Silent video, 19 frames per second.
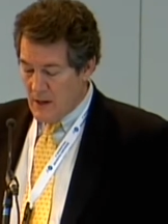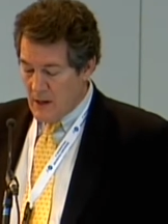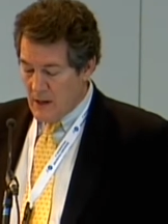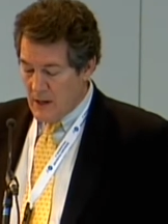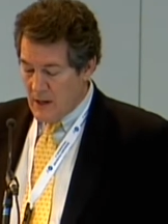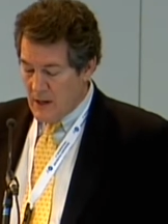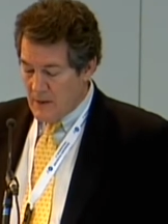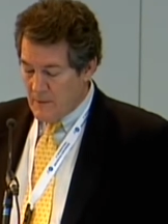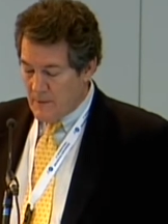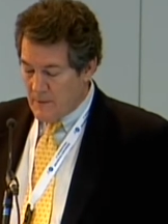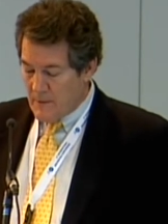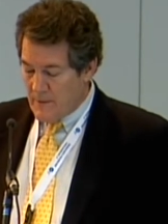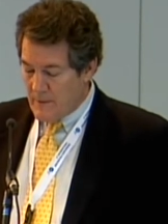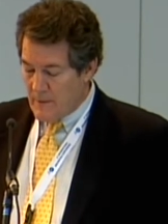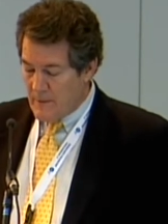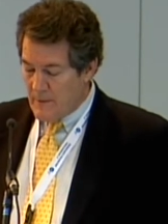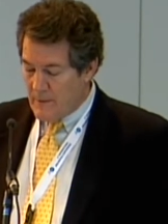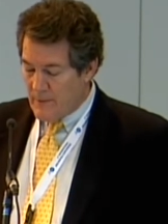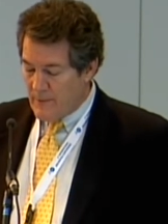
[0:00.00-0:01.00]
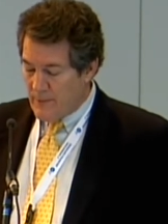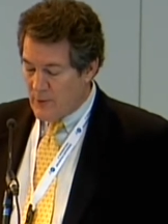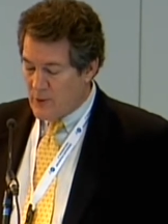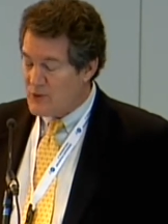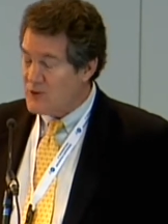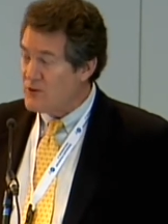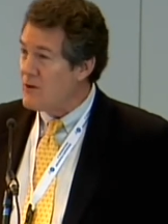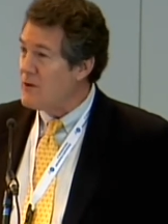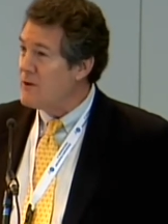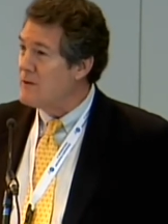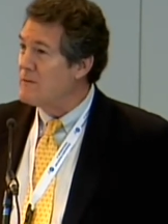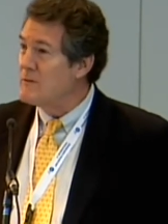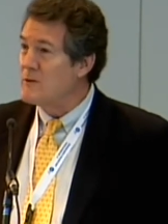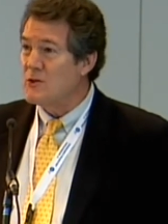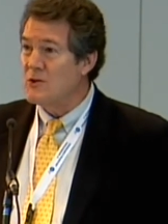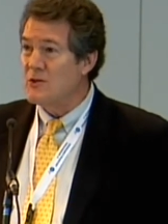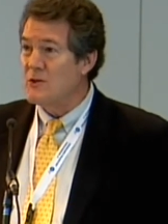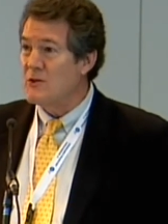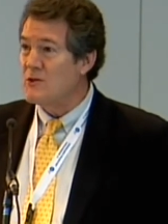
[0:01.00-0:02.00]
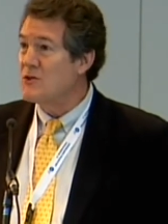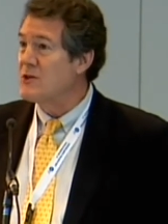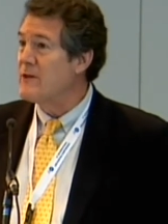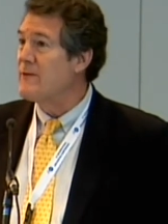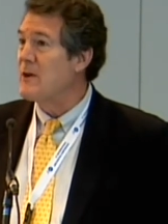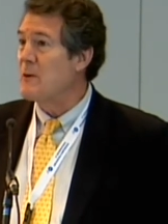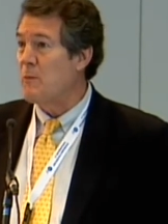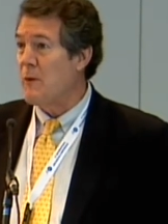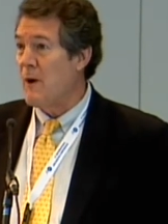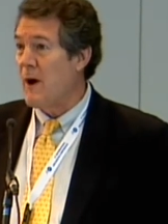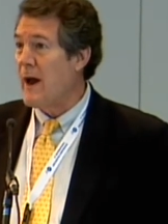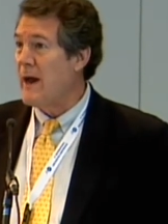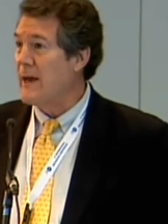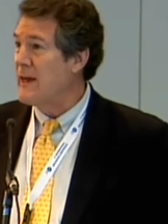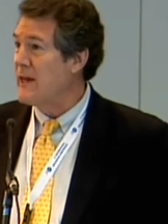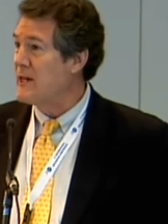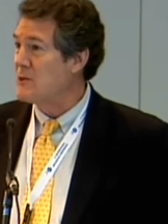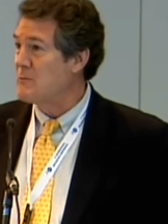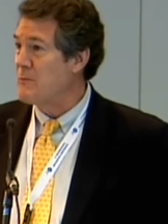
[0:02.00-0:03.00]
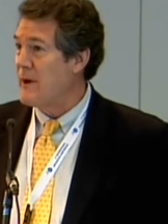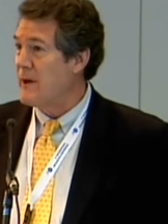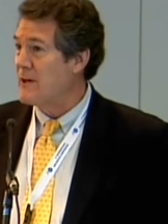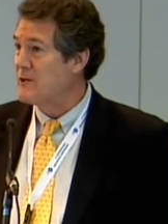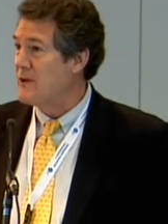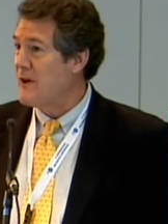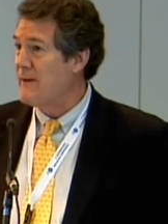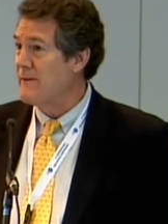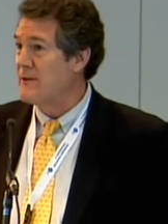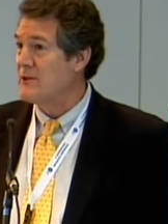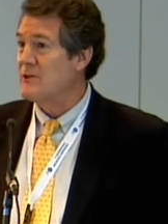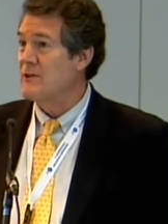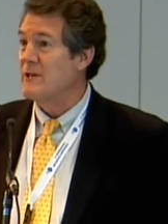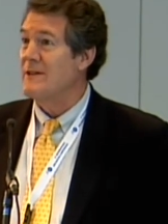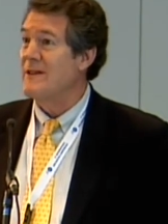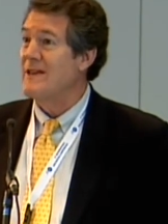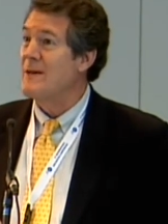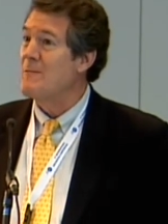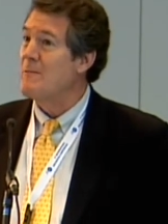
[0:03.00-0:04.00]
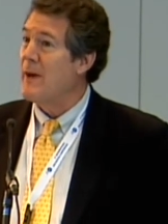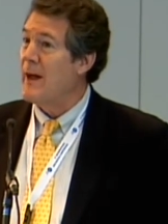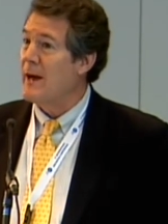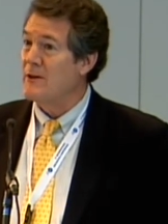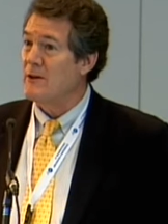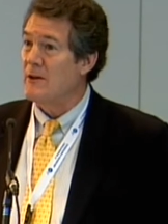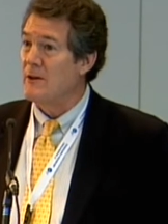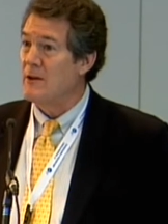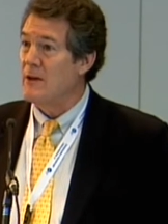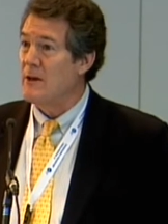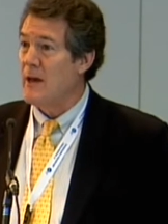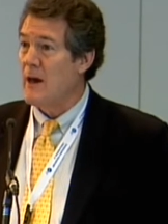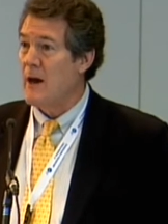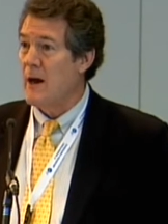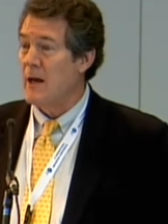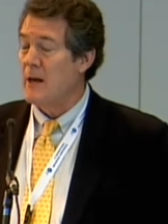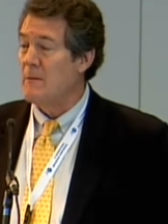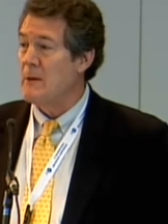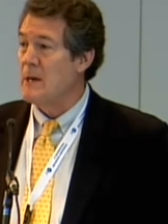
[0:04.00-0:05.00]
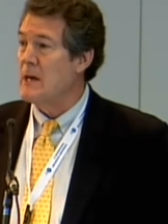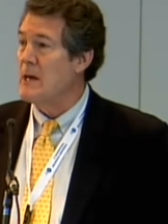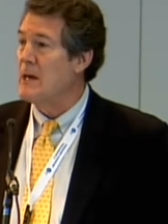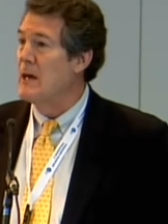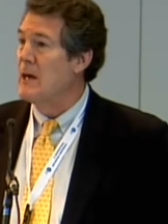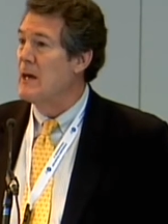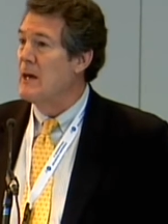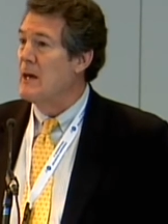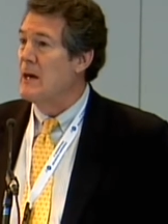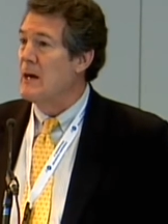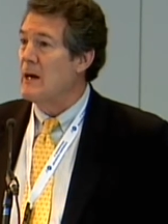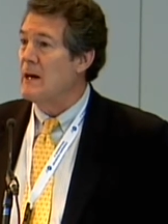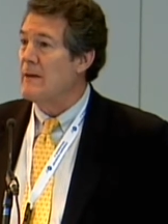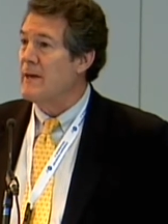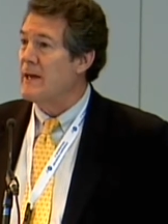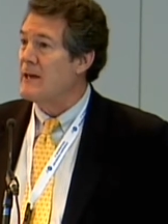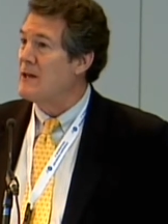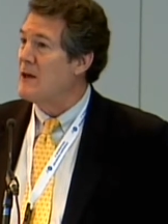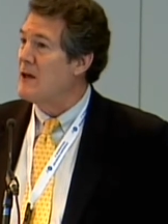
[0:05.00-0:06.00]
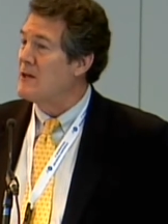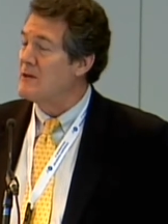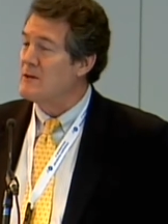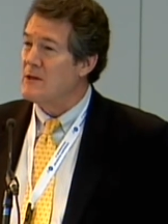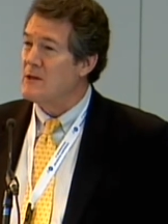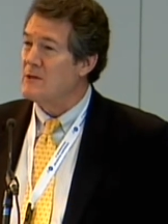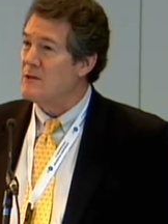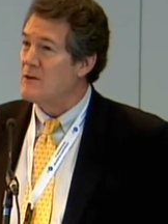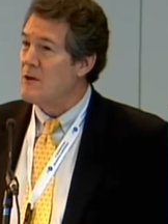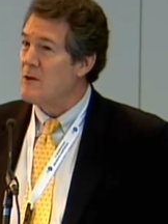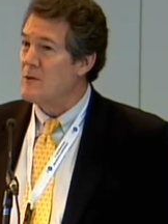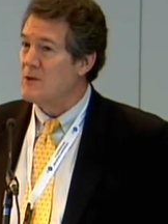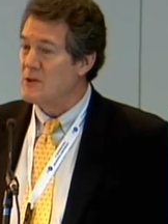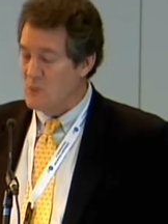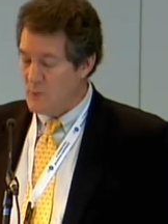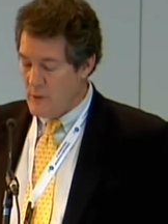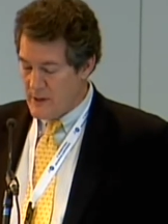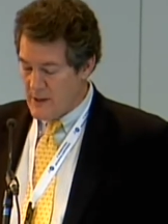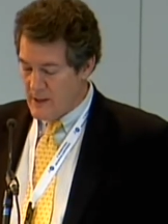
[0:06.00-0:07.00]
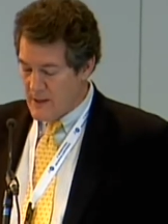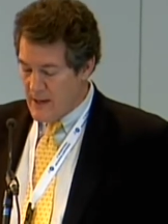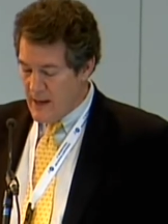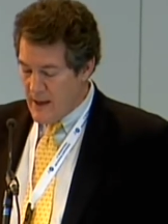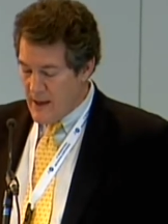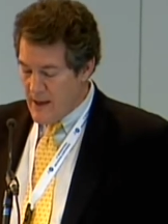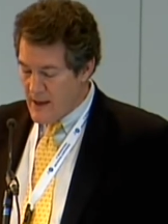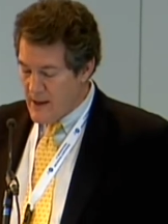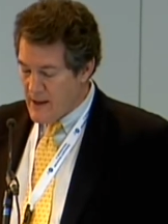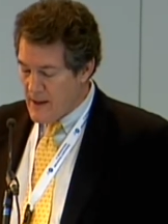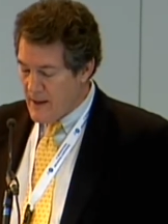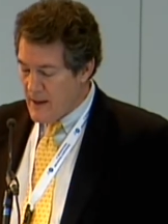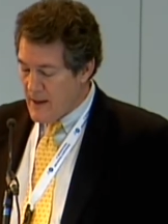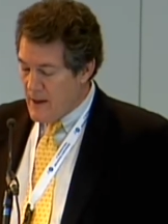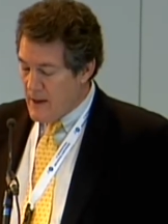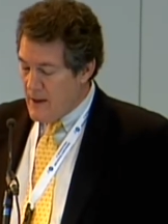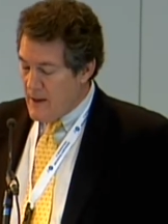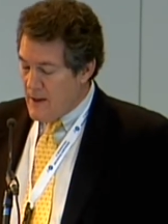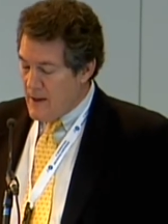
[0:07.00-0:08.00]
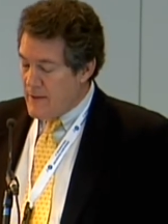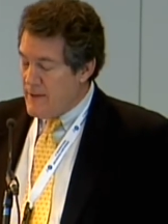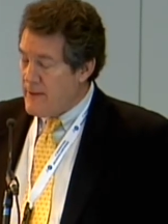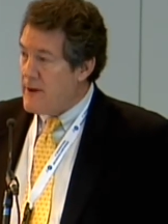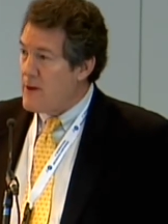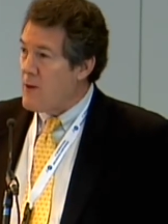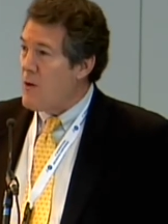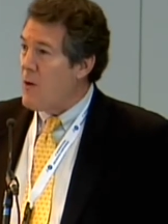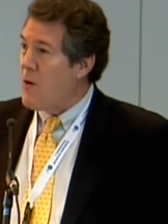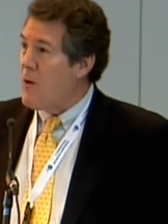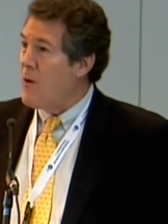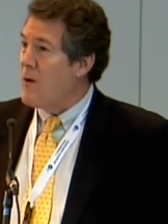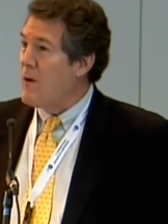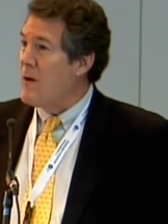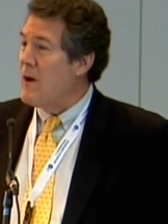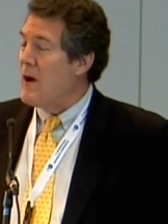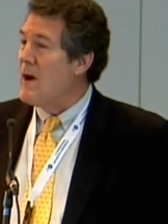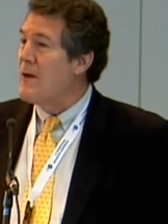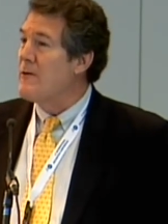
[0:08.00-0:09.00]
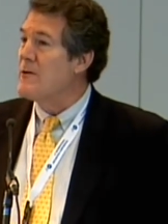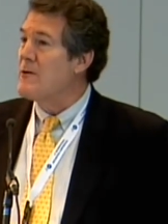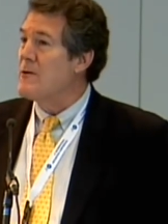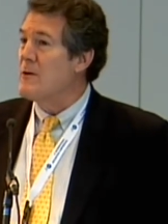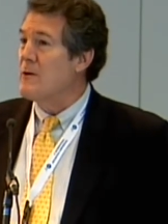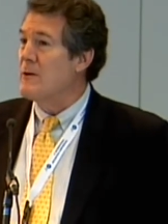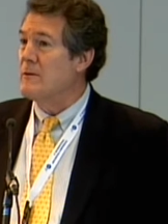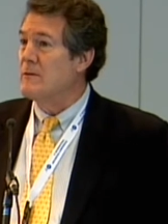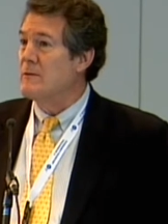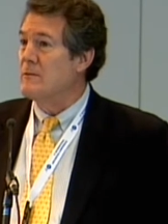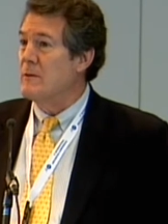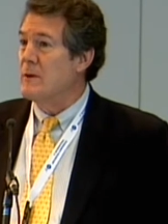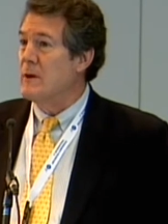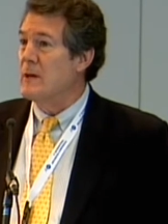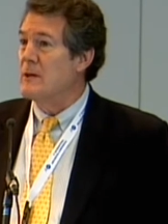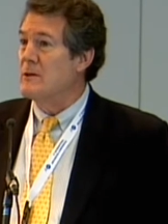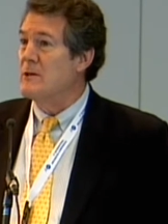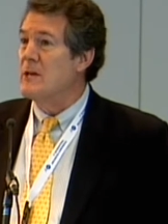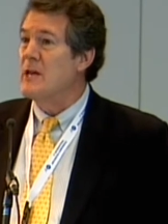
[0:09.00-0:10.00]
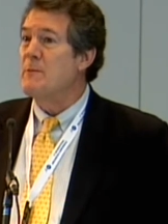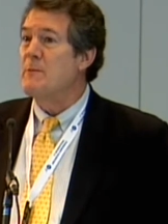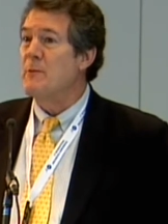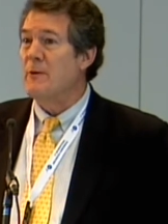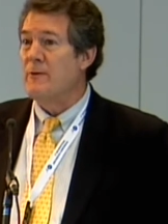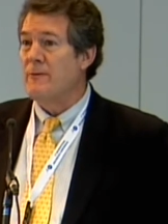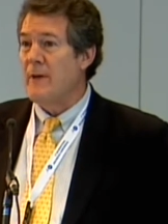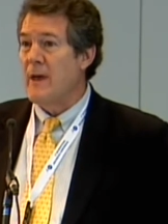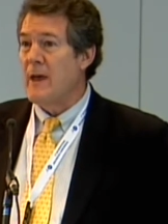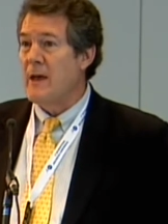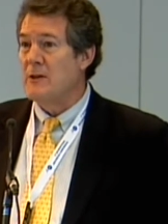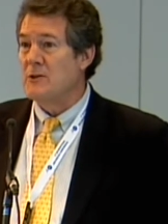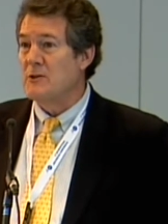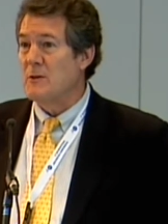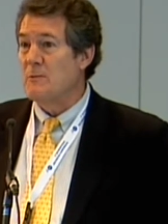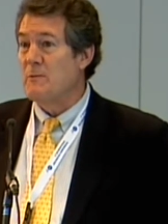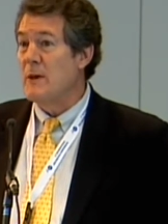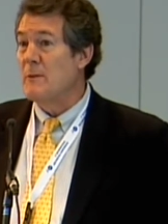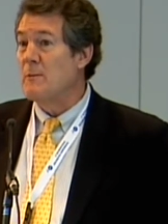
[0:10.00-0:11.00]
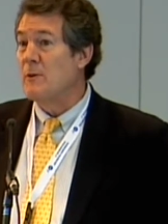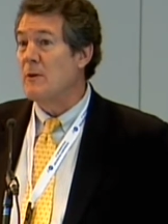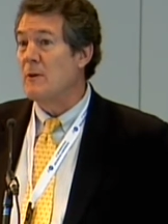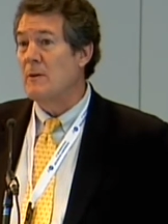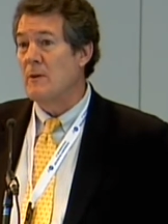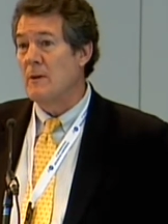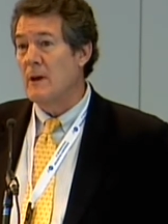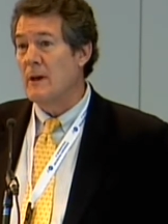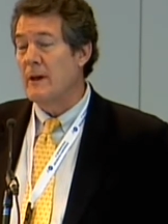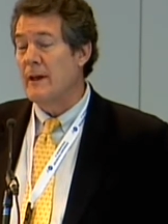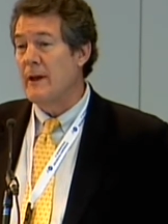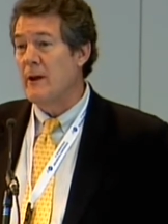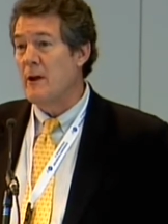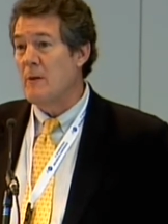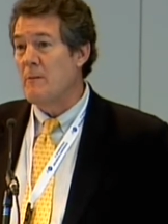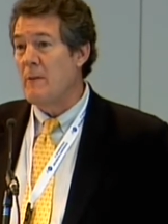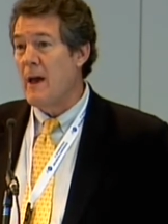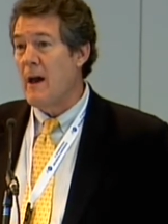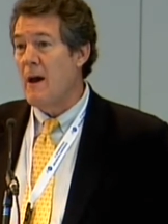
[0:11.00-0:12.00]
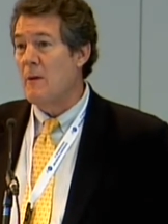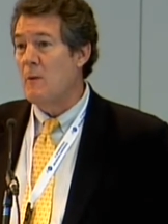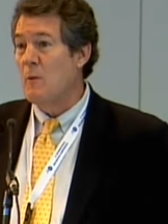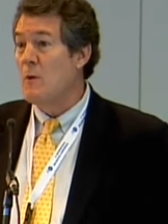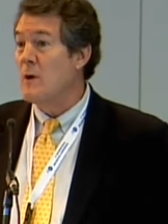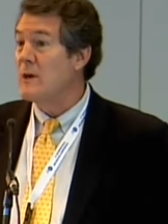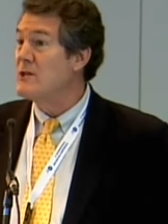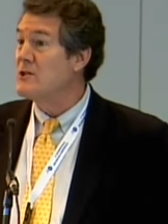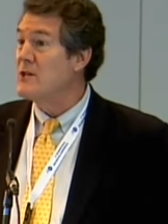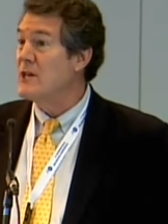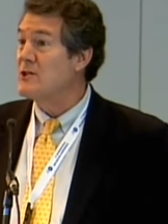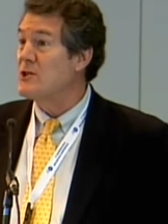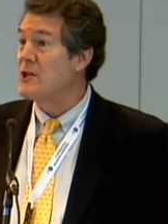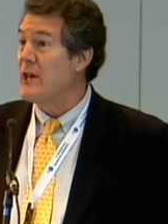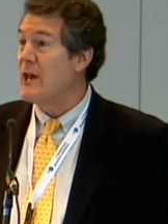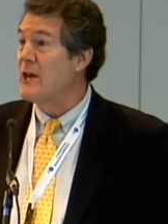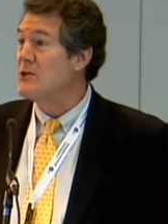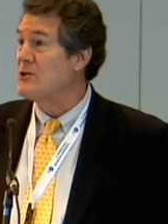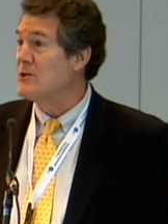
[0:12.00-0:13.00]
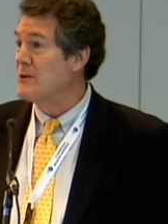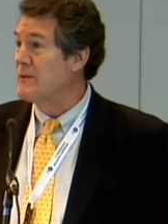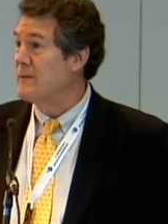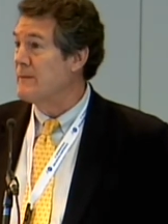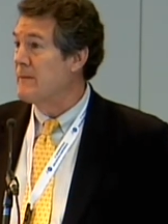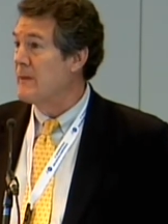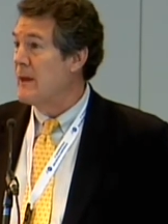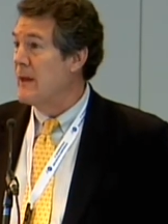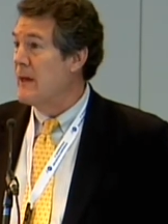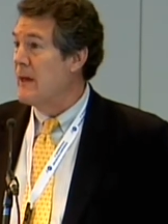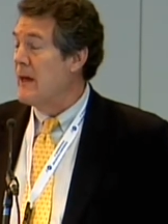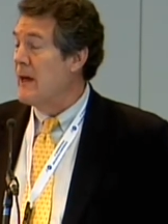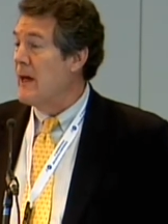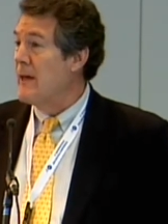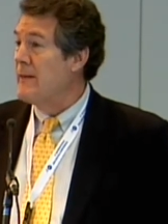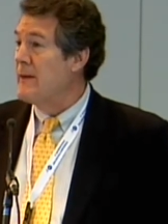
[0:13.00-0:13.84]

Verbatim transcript: um, first on just the civic pride aspects, obviously, the impact on the economy. Uh, that do- doesn't always win the day. There are other Uh, deeper things that people uh, care about. One is education, and